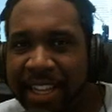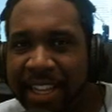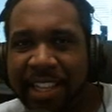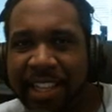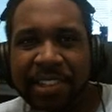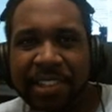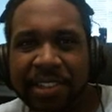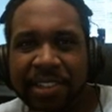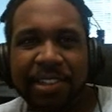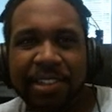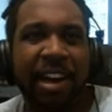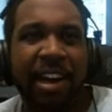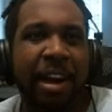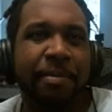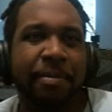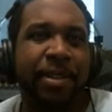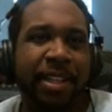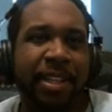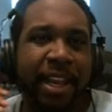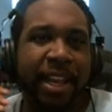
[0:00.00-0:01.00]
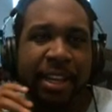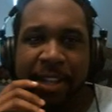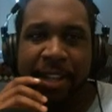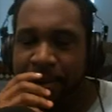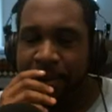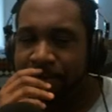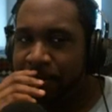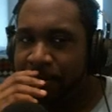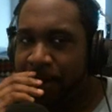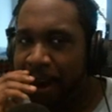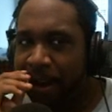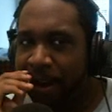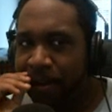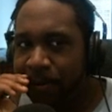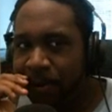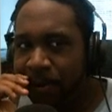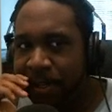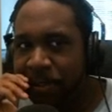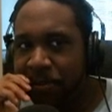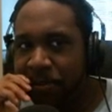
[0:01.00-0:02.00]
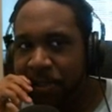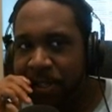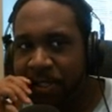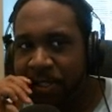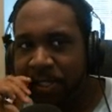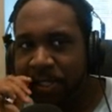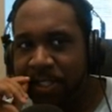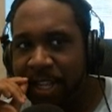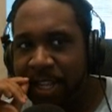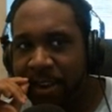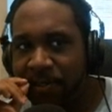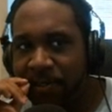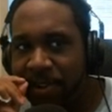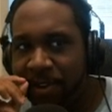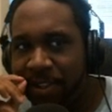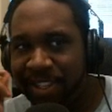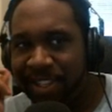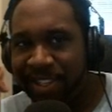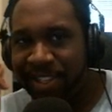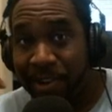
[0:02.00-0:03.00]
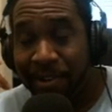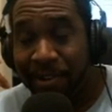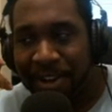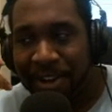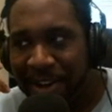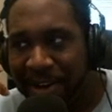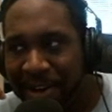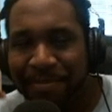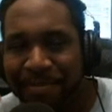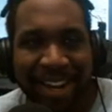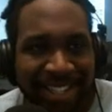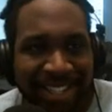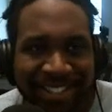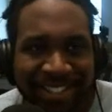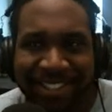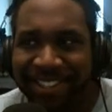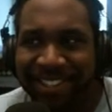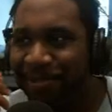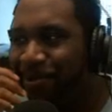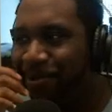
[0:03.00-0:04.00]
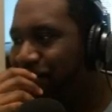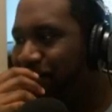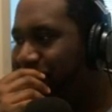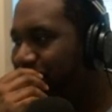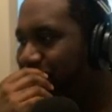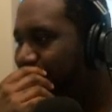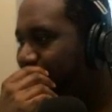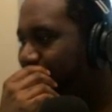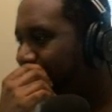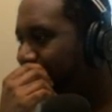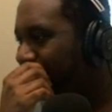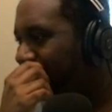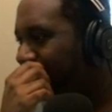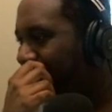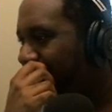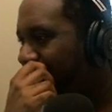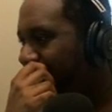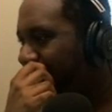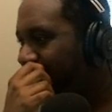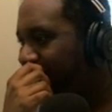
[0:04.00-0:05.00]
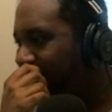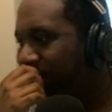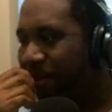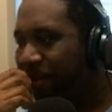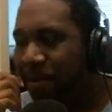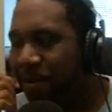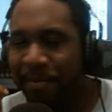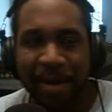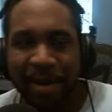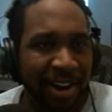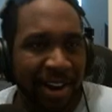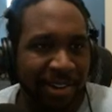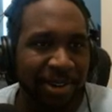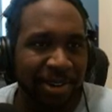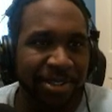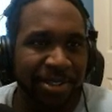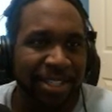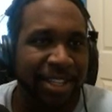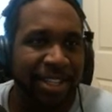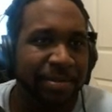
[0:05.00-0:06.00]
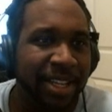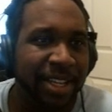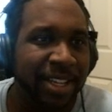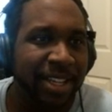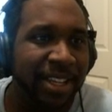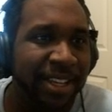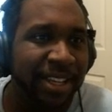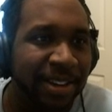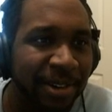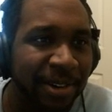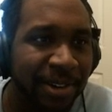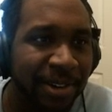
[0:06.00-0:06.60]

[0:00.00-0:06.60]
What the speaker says: a little complicated for iOS because there's not really, MySQL or, MongoDB or